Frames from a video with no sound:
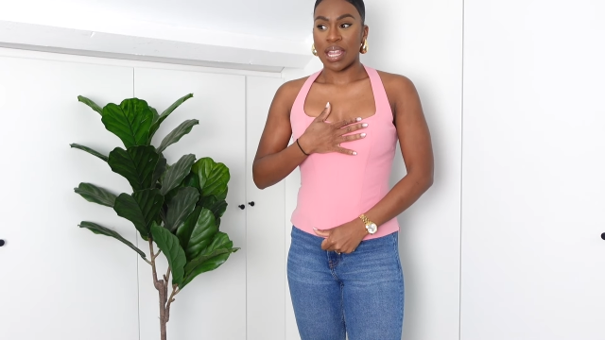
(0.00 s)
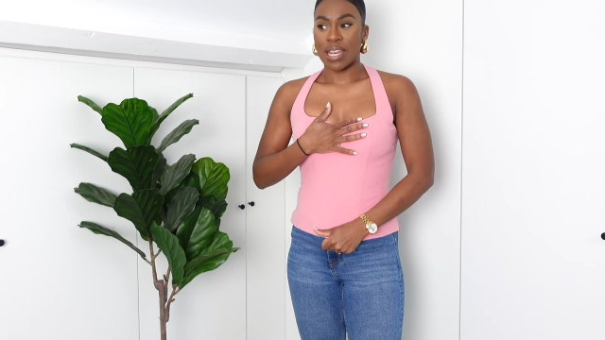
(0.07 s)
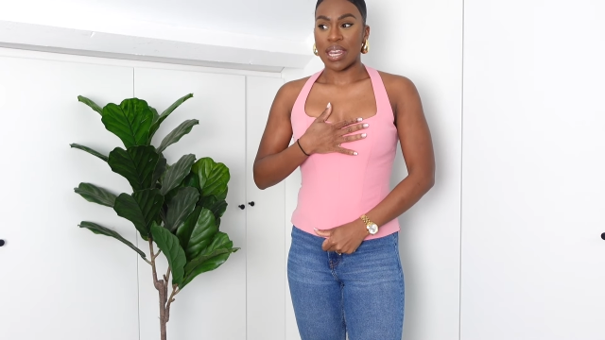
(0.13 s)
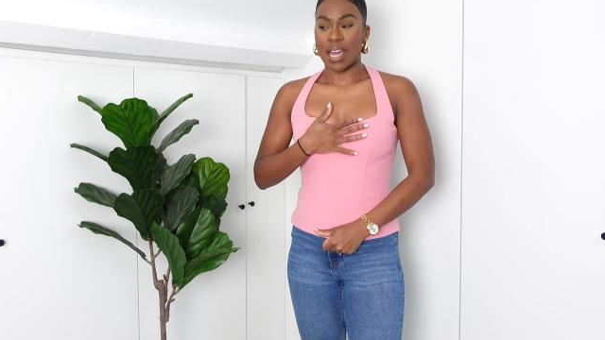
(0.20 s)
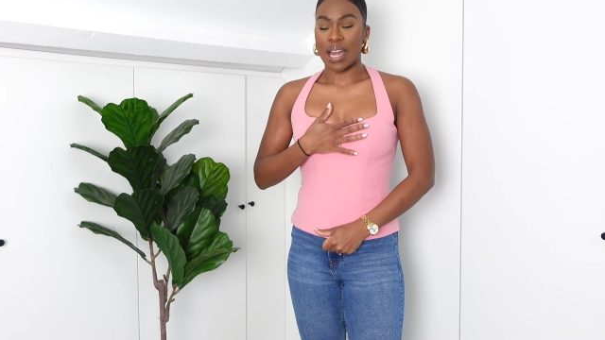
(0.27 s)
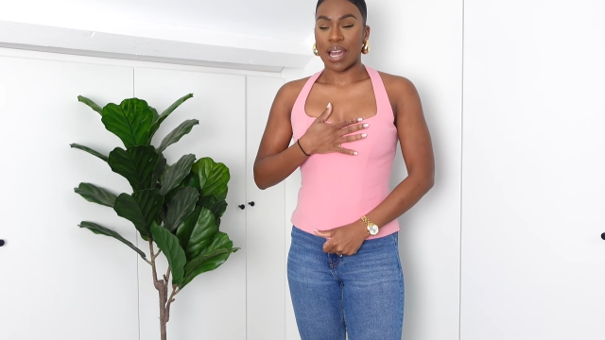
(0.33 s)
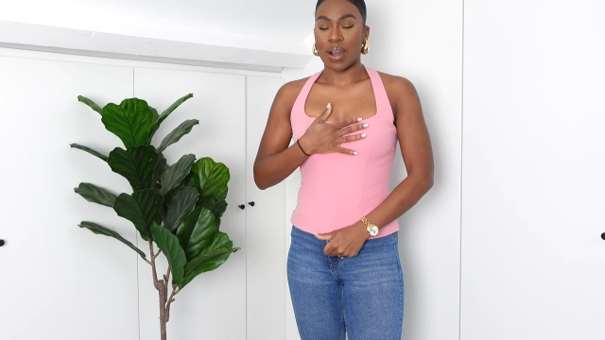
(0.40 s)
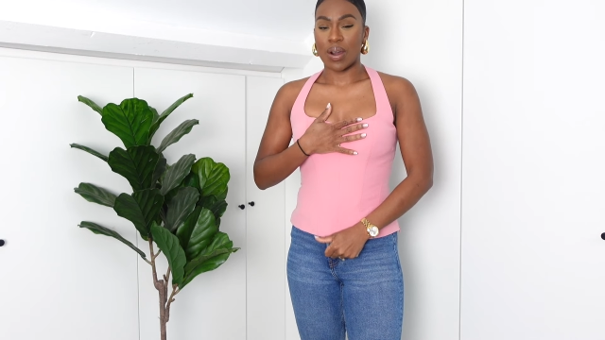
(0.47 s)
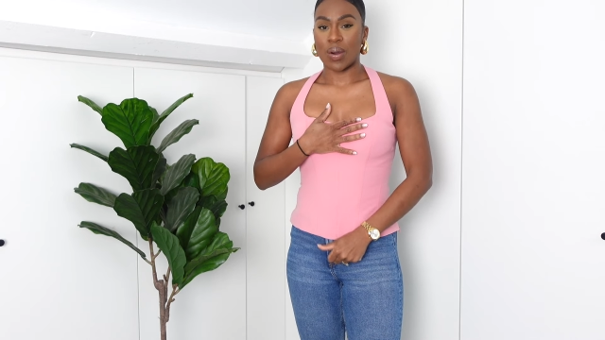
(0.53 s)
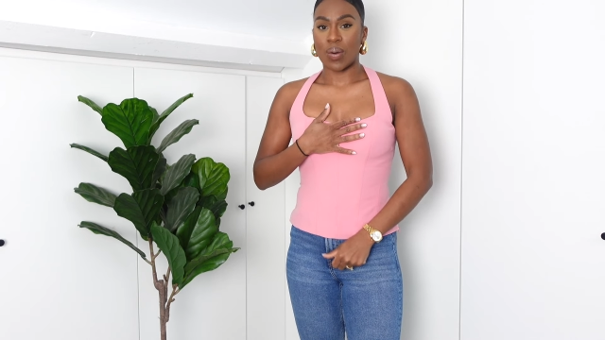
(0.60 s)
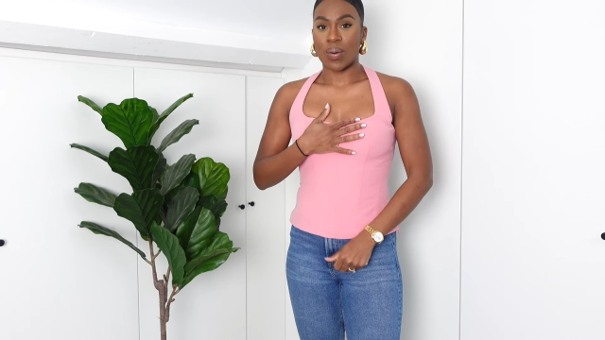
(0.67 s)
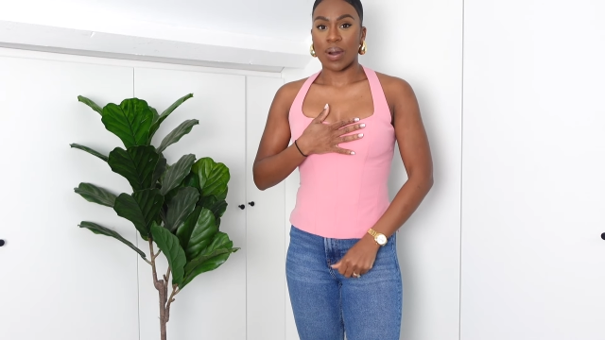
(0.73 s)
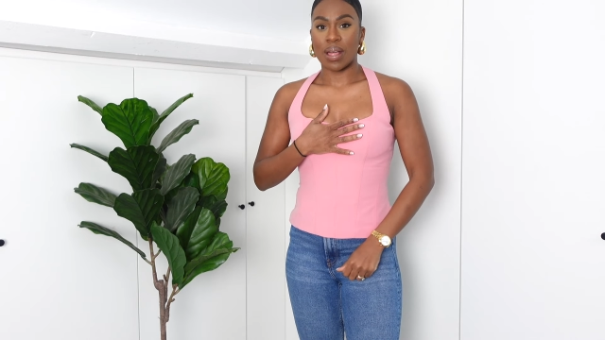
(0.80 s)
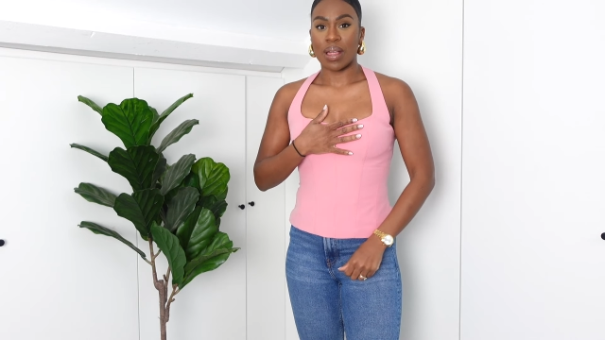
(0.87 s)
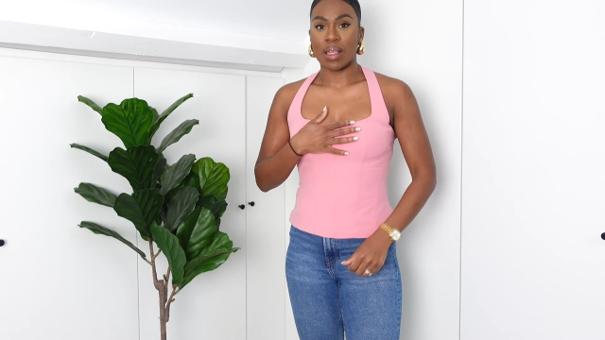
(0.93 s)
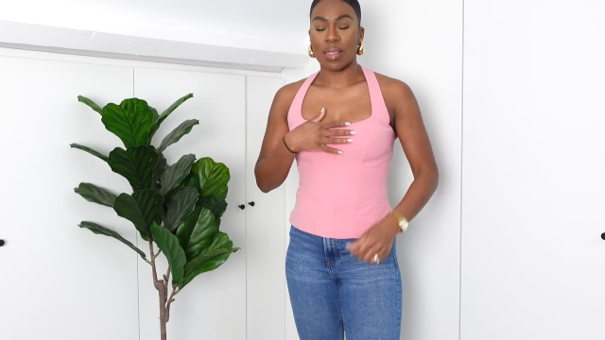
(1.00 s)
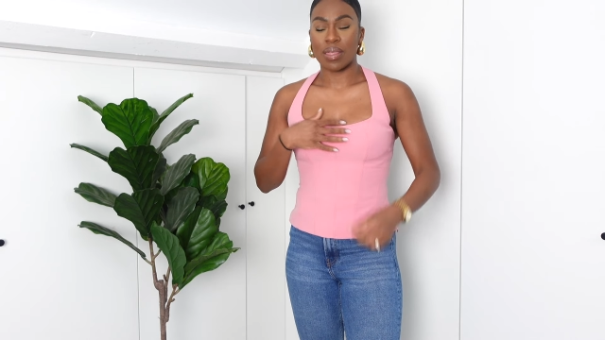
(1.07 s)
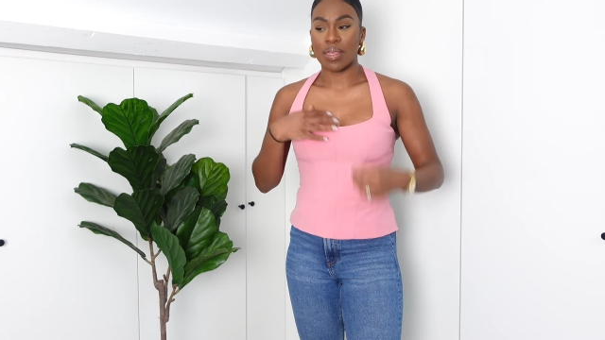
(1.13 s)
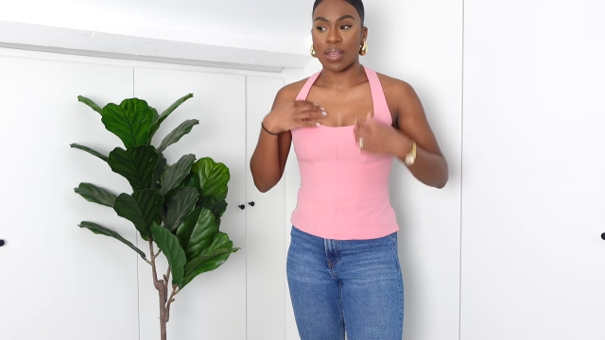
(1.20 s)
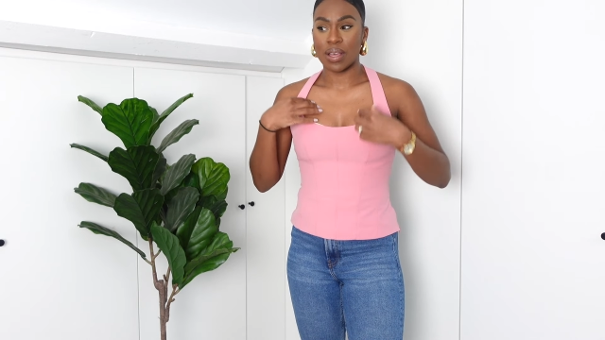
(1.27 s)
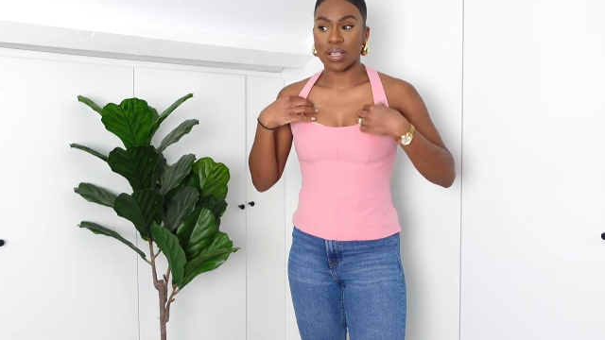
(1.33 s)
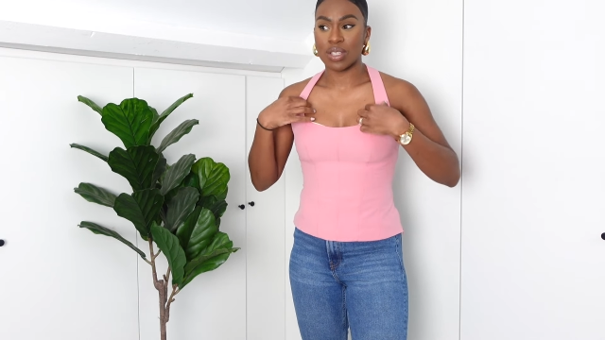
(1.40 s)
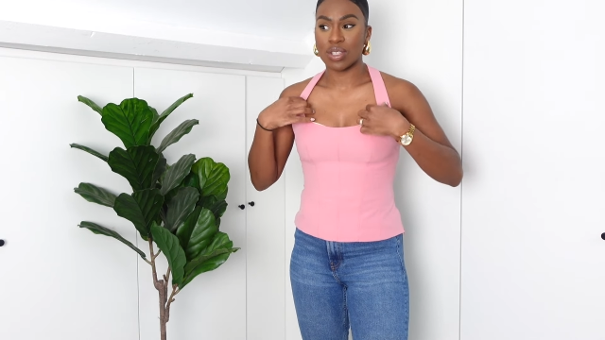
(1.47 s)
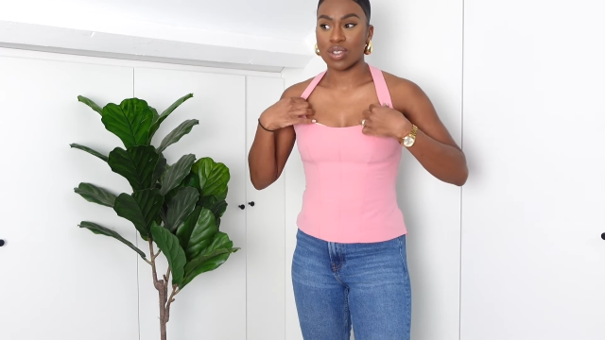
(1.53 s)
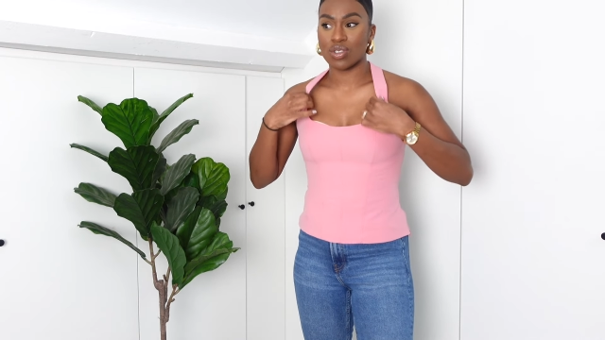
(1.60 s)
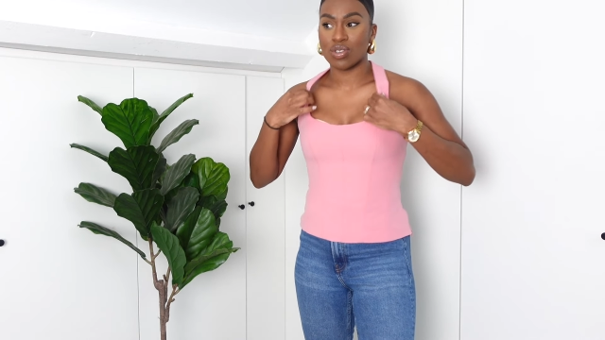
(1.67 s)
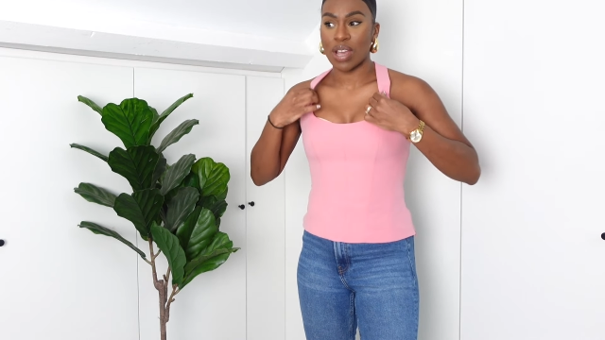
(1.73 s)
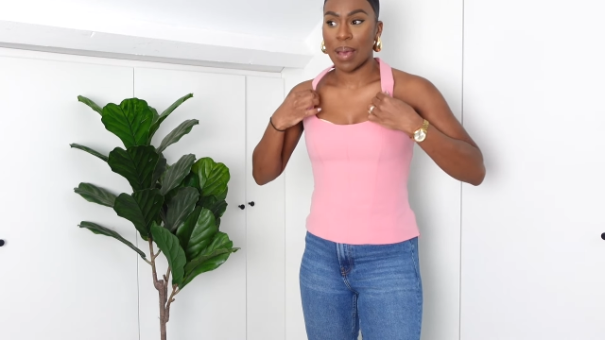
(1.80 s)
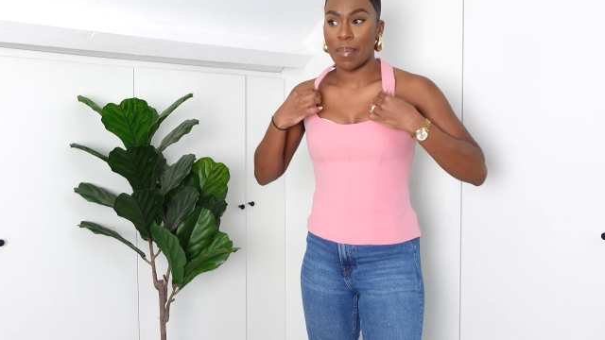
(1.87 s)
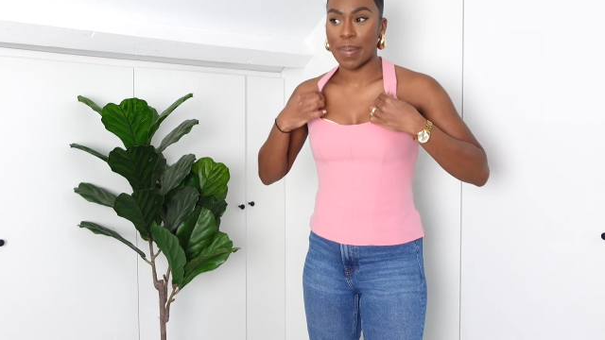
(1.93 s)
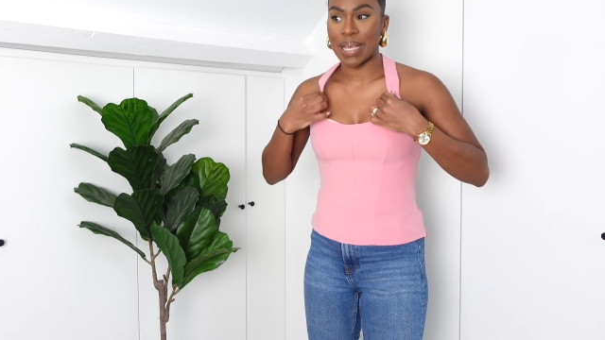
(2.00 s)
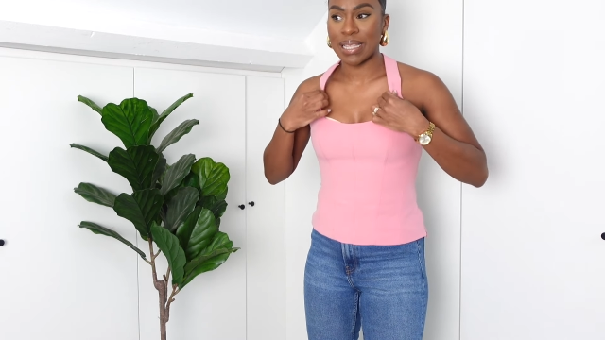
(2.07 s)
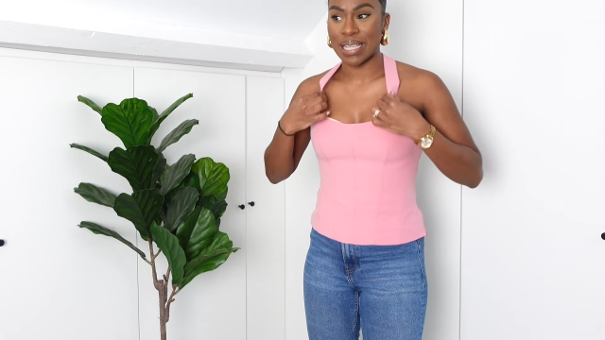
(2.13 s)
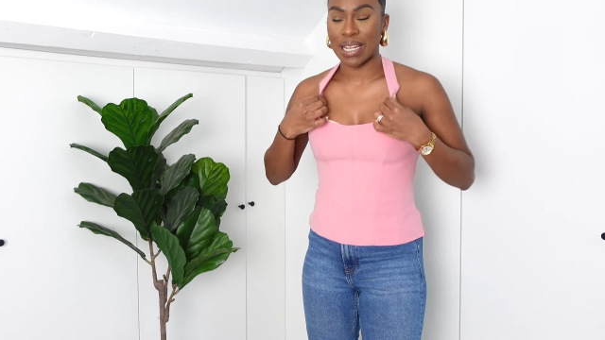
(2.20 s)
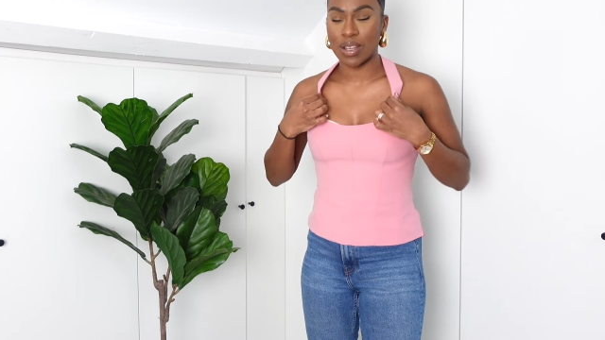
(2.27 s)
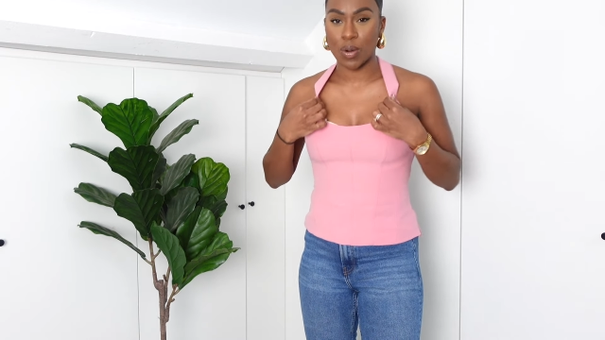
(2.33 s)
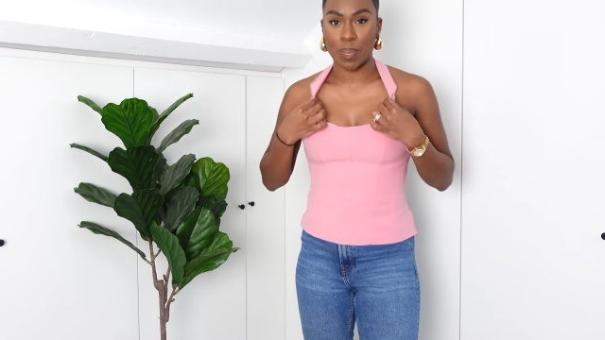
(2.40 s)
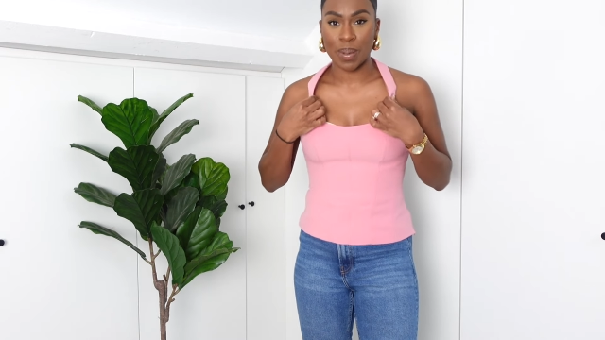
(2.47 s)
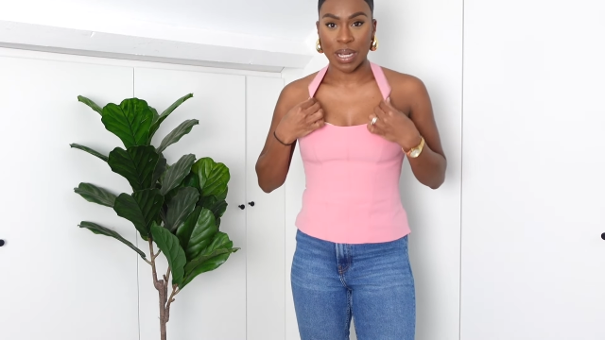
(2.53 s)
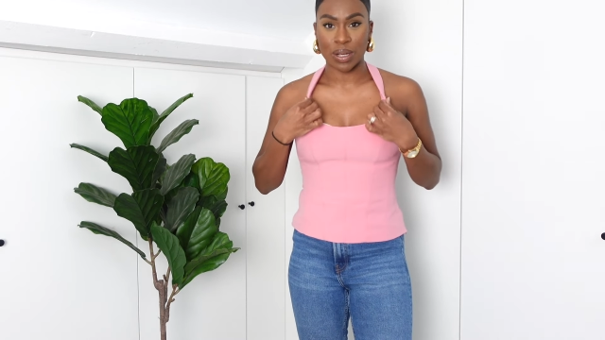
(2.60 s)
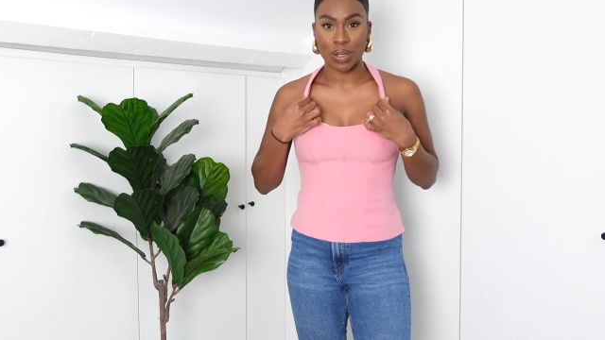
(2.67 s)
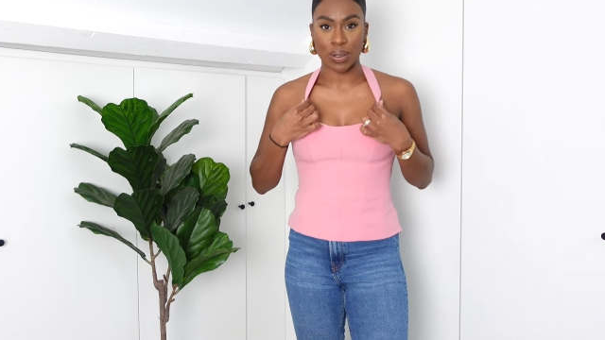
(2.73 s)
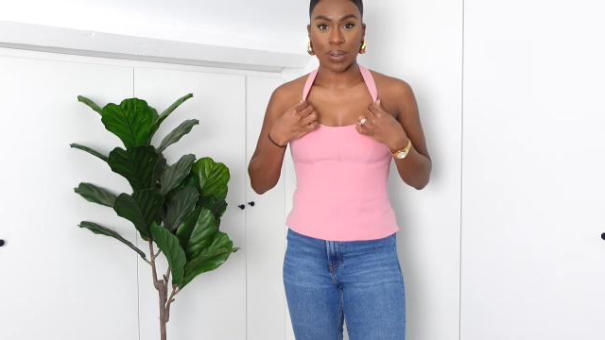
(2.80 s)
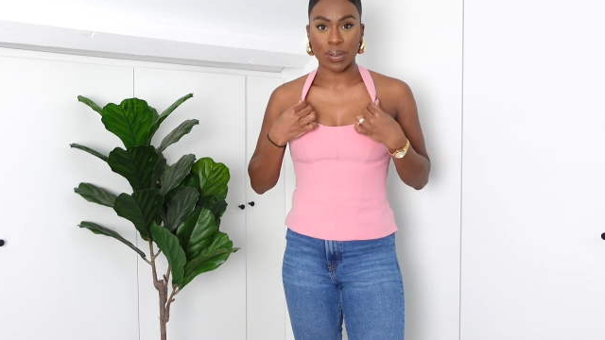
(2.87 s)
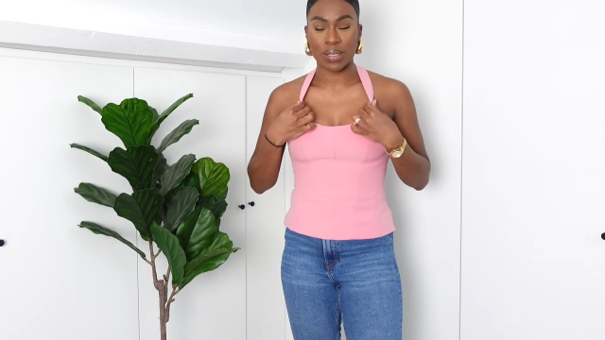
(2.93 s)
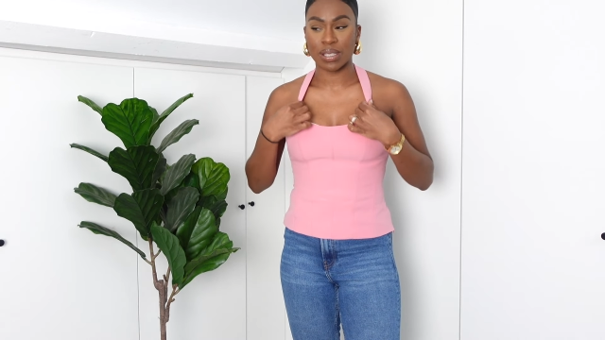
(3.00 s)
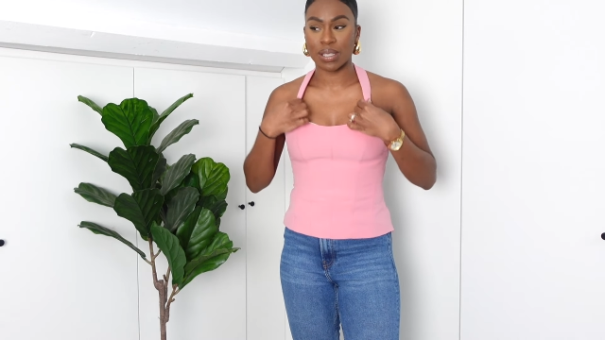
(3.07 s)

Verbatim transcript: Now, the strap is a little bit loose,